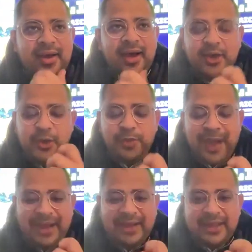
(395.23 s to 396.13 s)
the
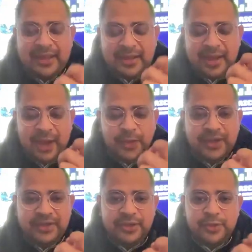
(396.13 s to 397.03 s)

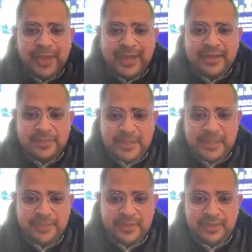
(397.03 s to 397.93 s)
nomadic
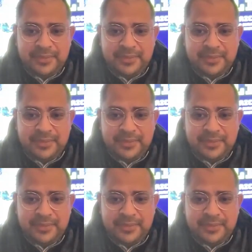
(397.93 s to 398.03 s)
people